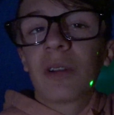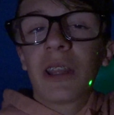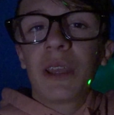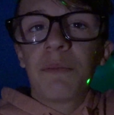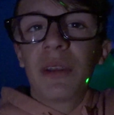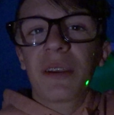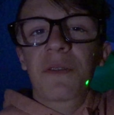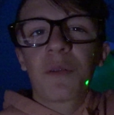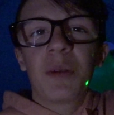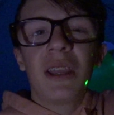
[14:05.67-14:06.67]
really big
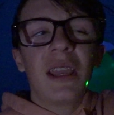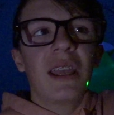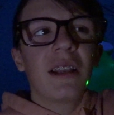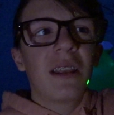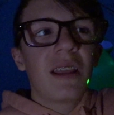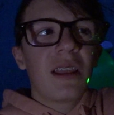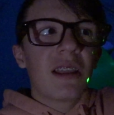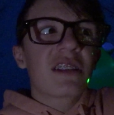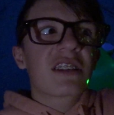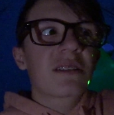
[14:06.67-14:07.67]
for me. It
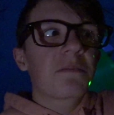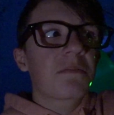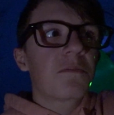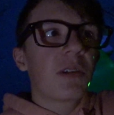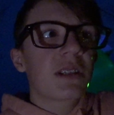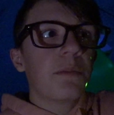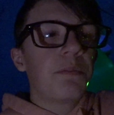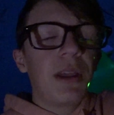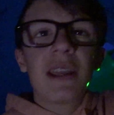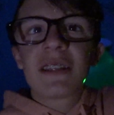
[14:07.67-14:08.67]
was a
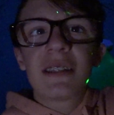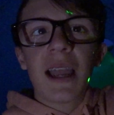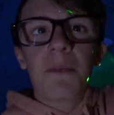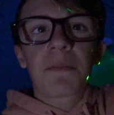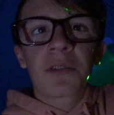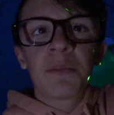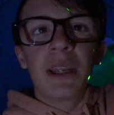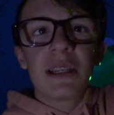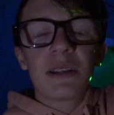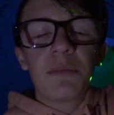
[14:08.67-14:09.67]
big step for
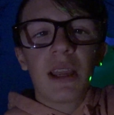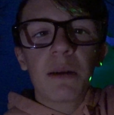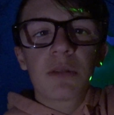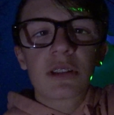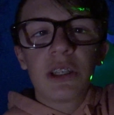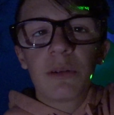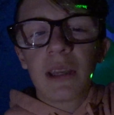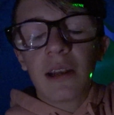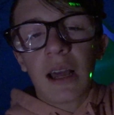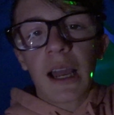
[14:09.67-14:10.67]
me to be able to
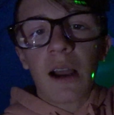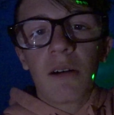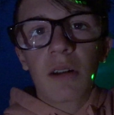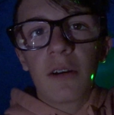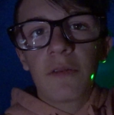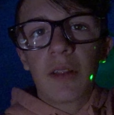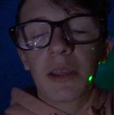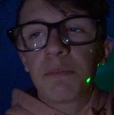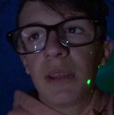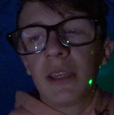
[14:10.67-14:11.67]
get out of
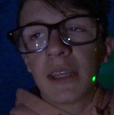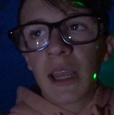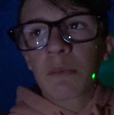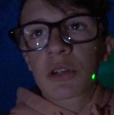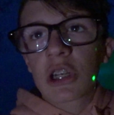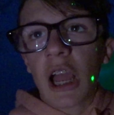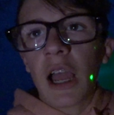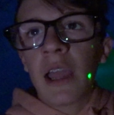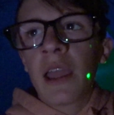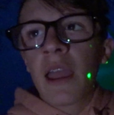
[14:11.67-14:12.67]
like being camera
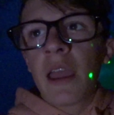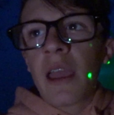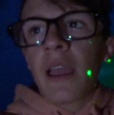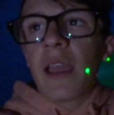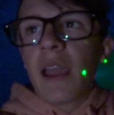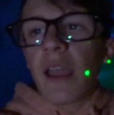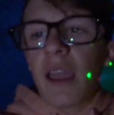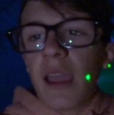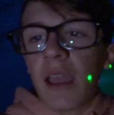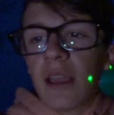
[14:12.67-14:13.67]
shy
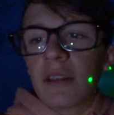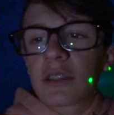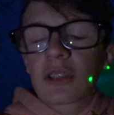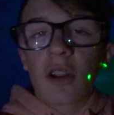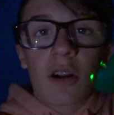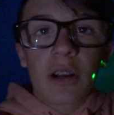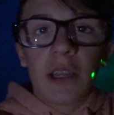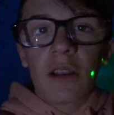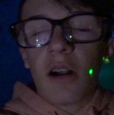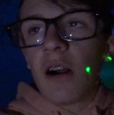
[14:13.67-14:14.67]
and
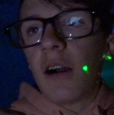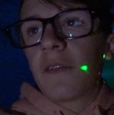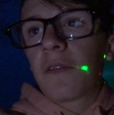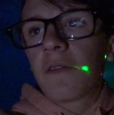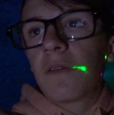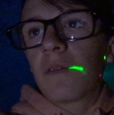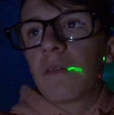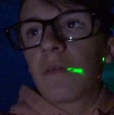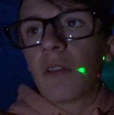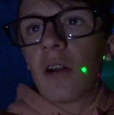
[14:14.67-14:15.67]
starting off
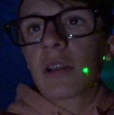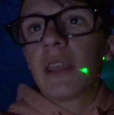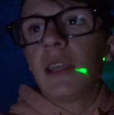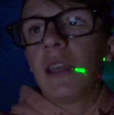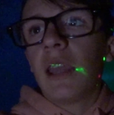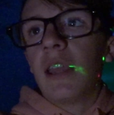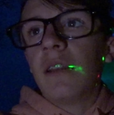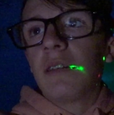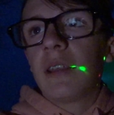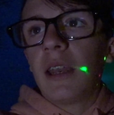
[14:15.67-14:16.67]
vlogging and
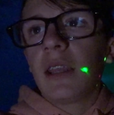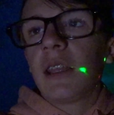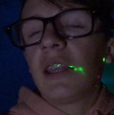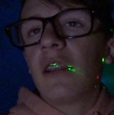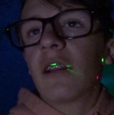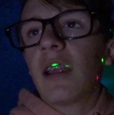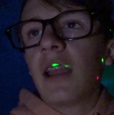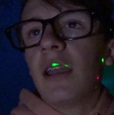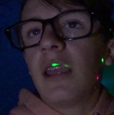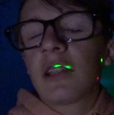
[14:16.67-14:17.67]
getting here
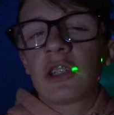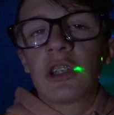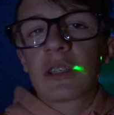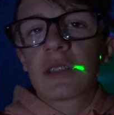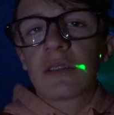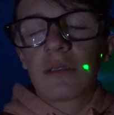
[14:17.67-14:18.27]
and it's just